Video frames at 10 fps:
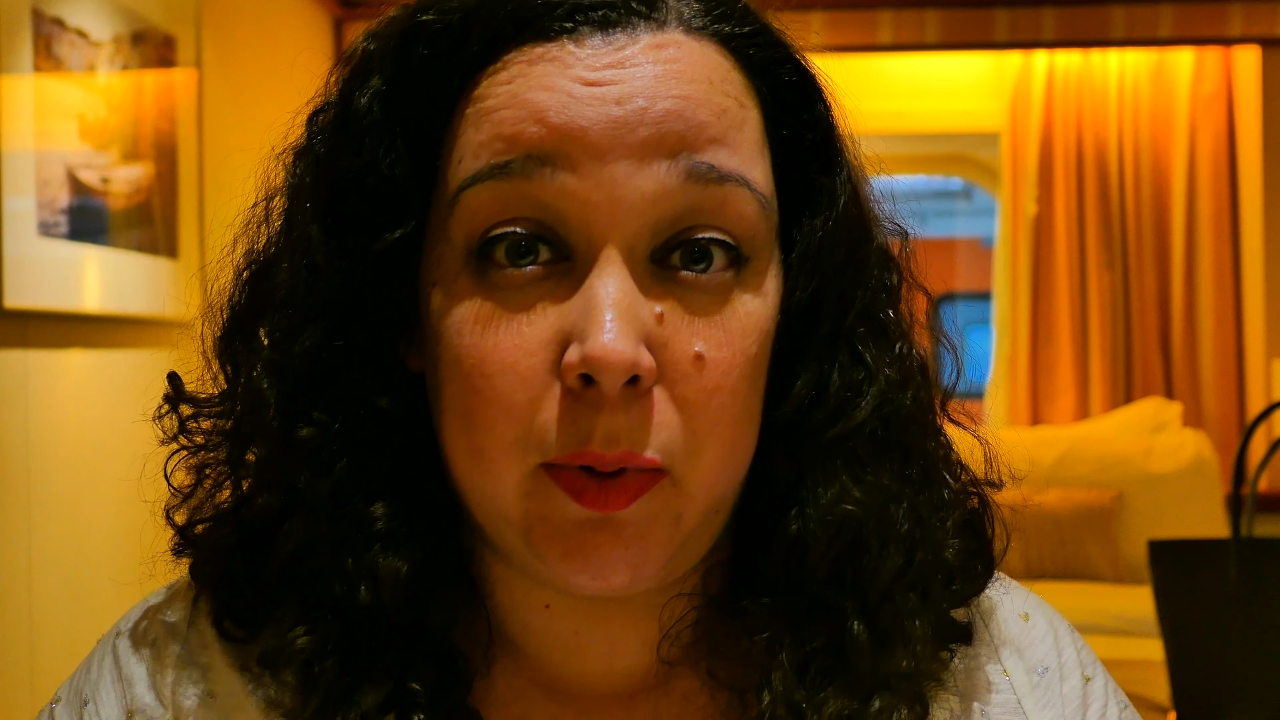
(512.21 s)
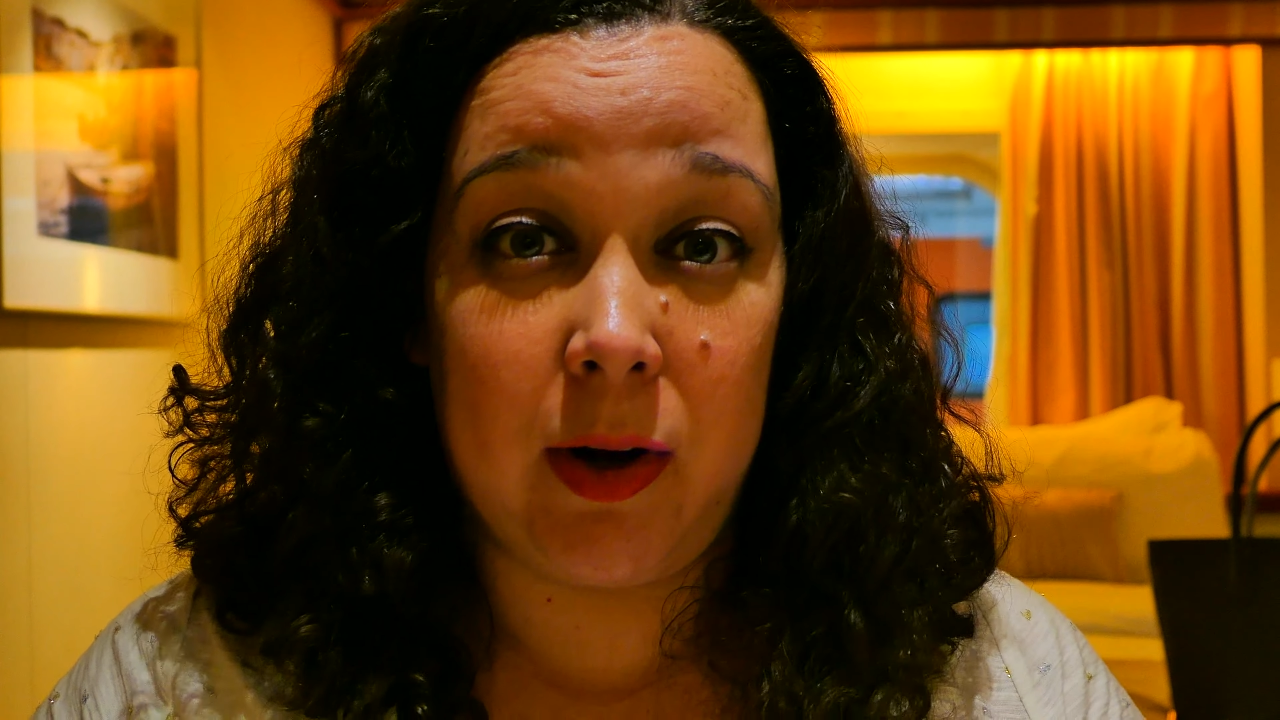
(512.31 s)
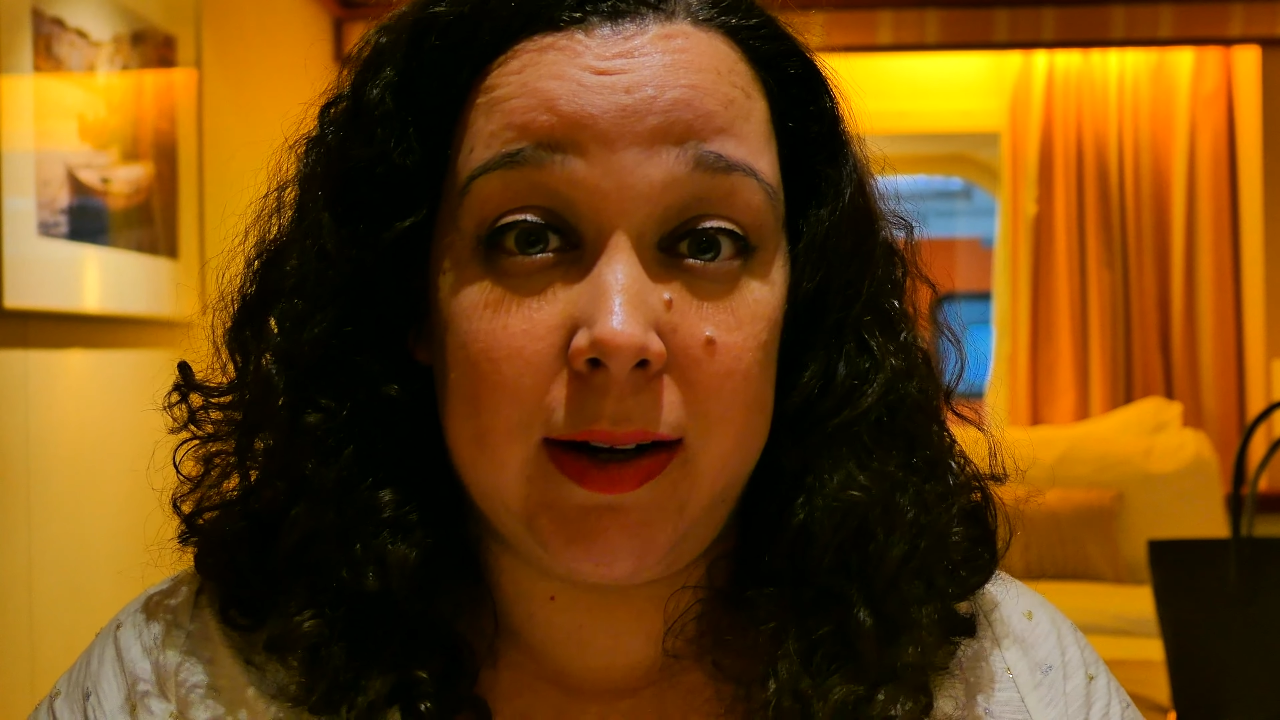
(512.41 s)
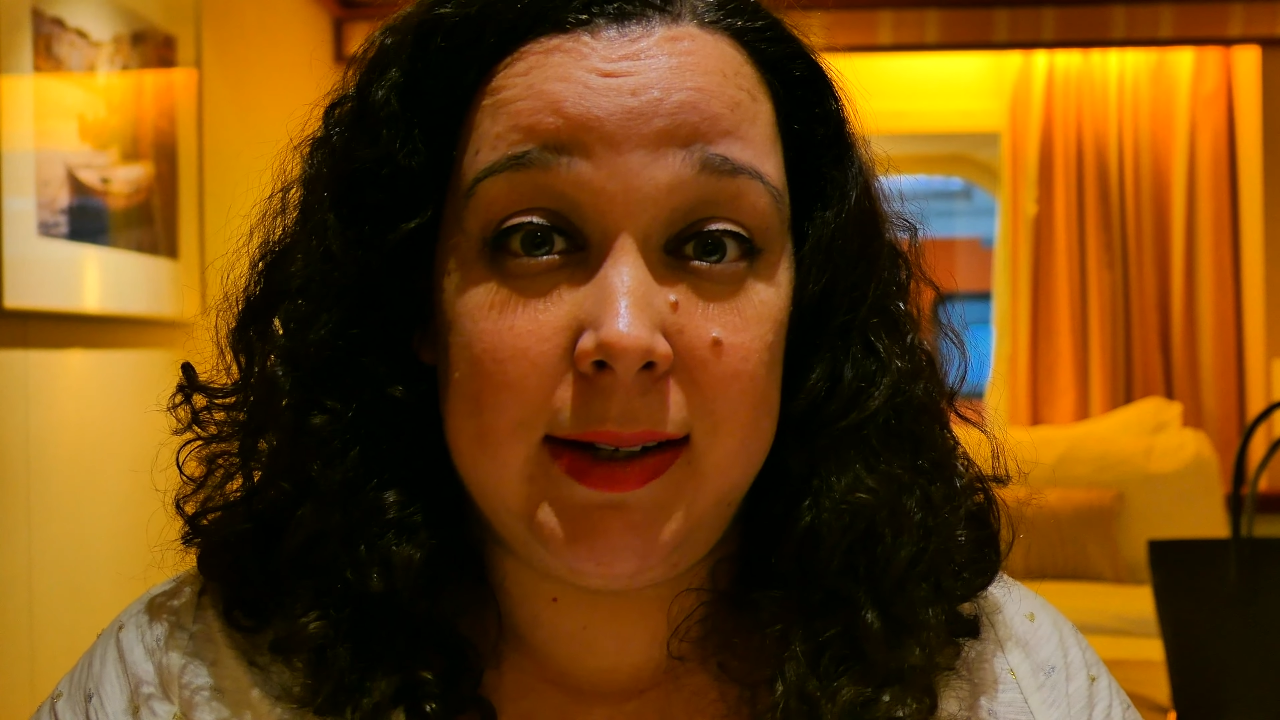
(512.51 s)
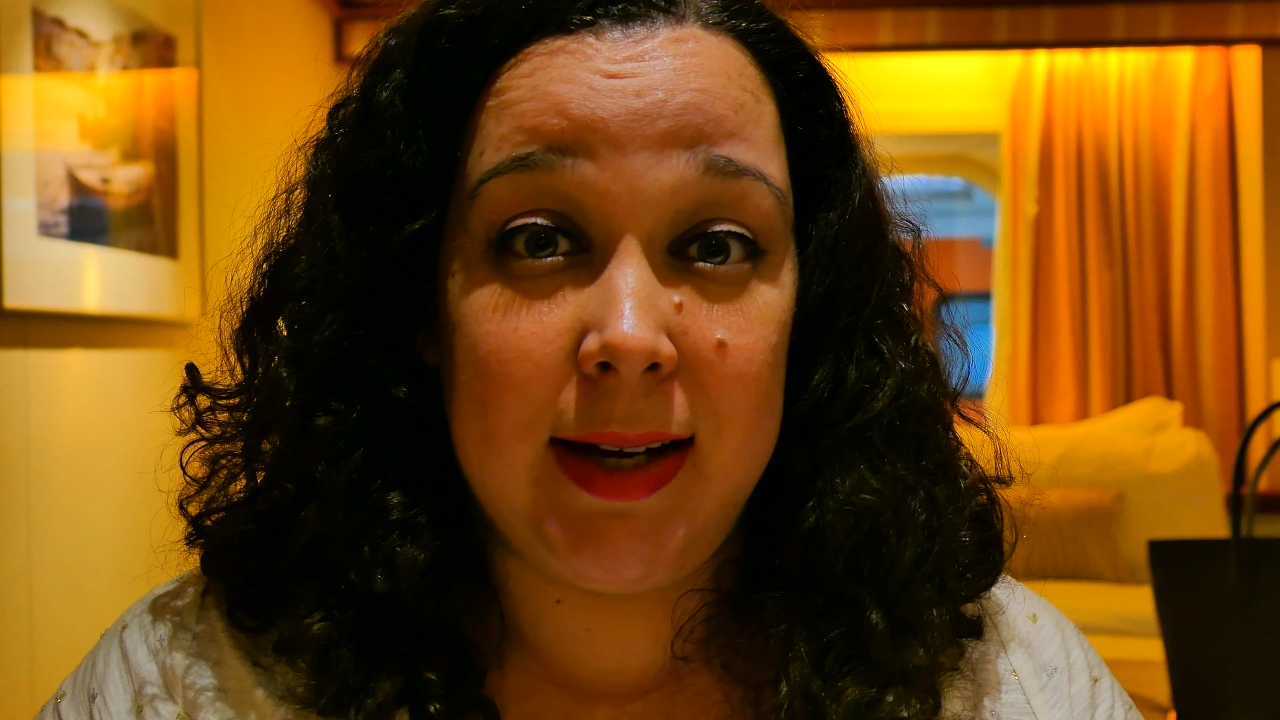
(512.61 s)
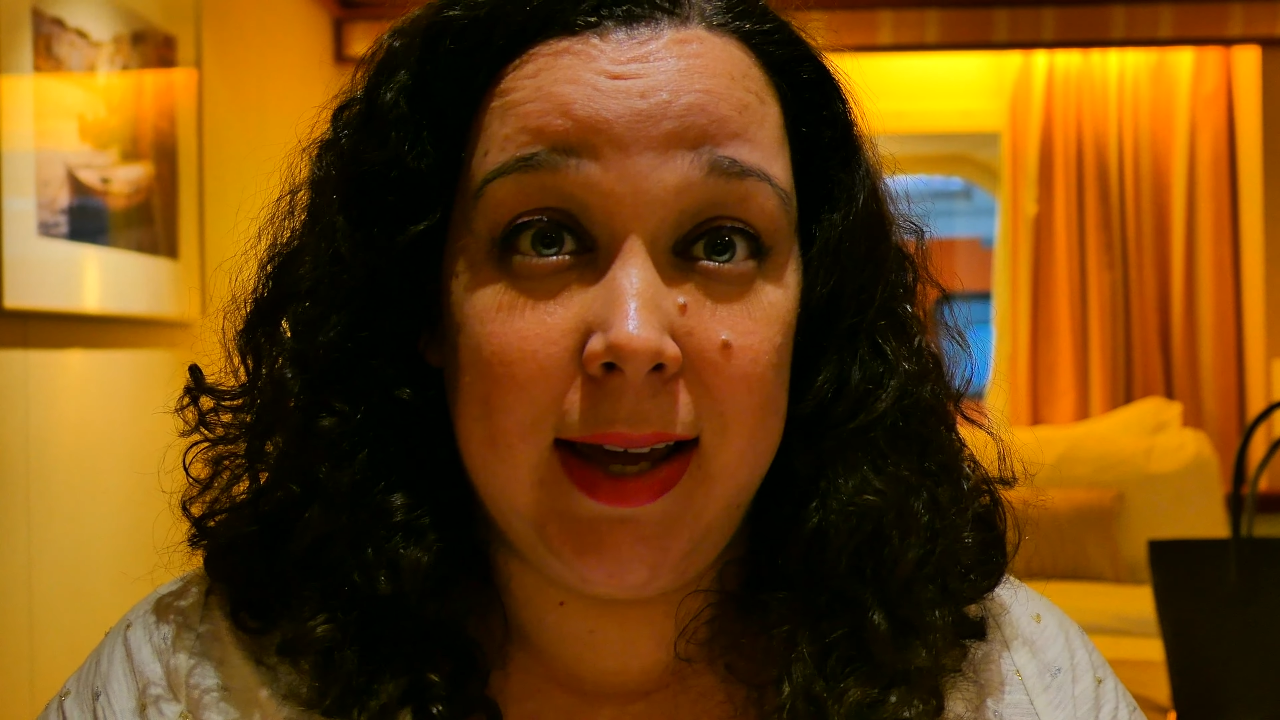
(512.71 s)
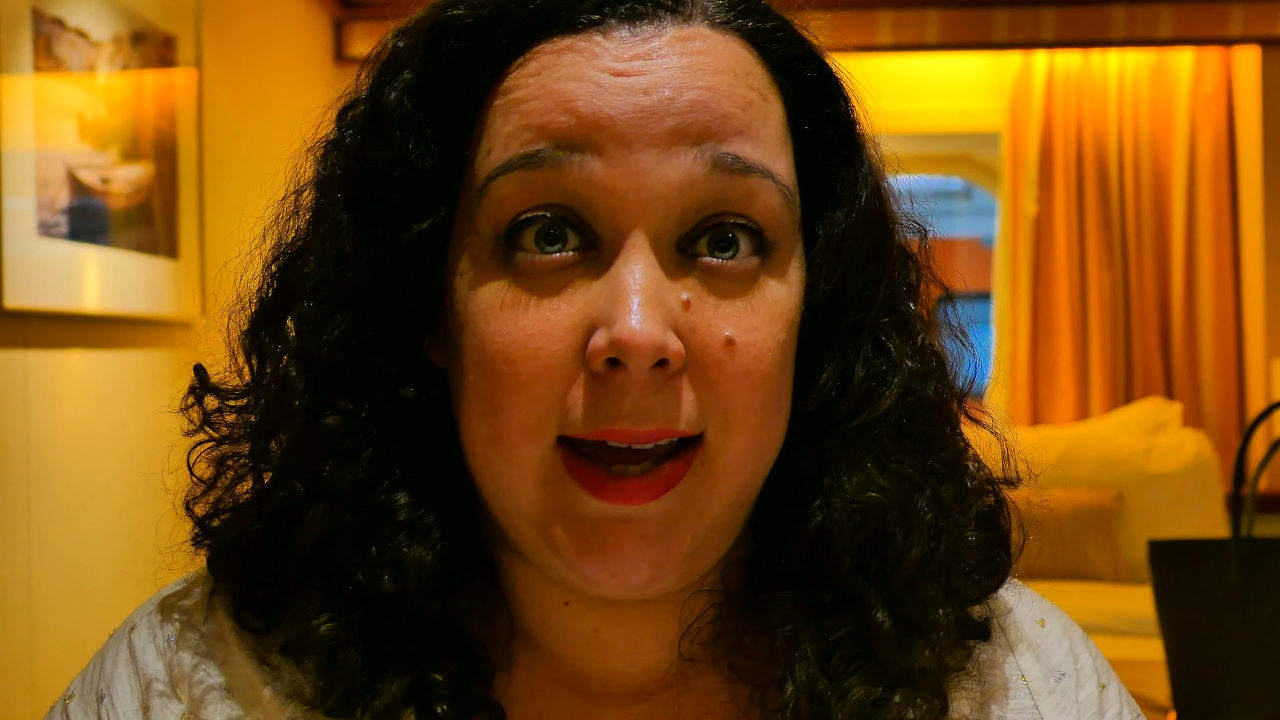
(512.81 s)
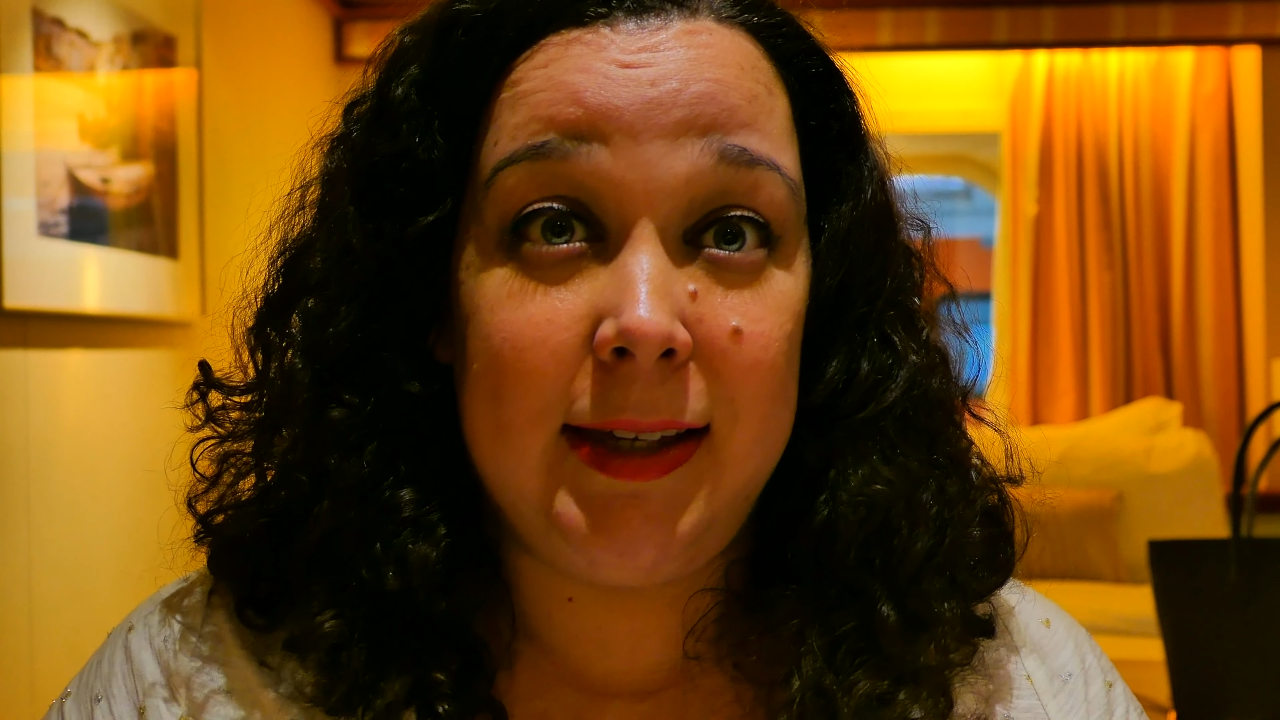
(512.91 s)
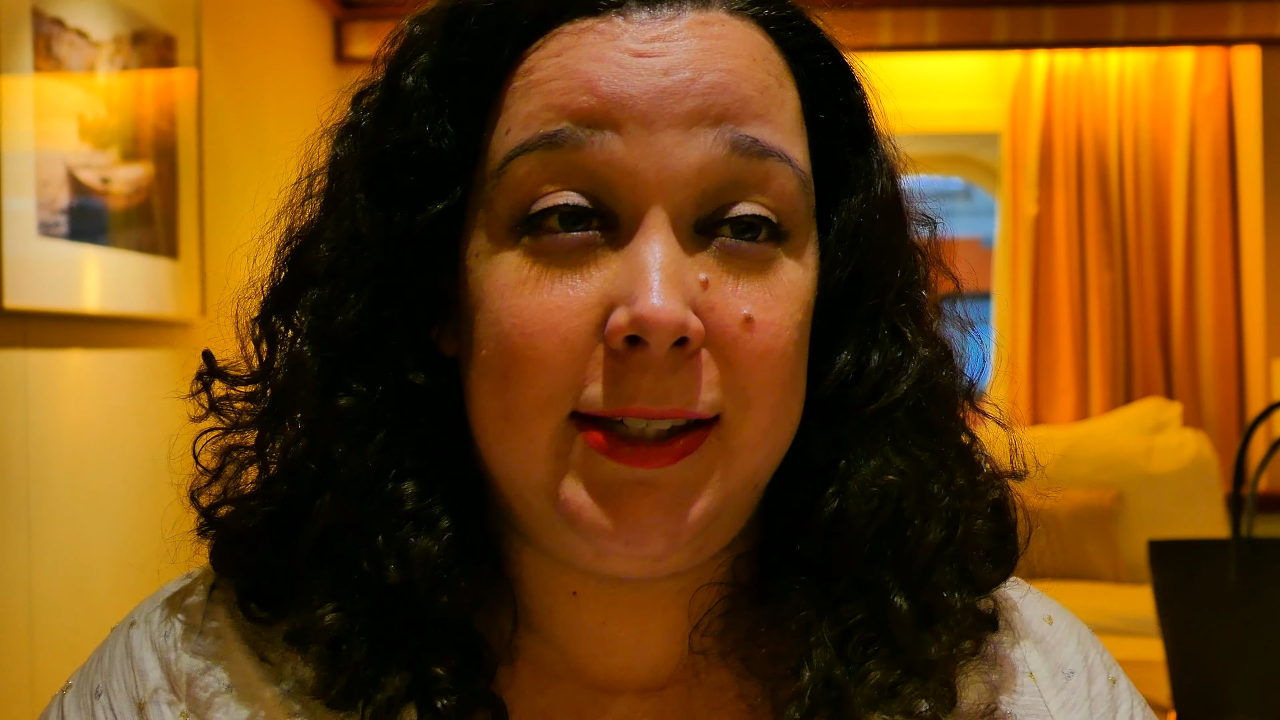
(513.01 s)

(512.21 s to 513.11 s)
boarded today,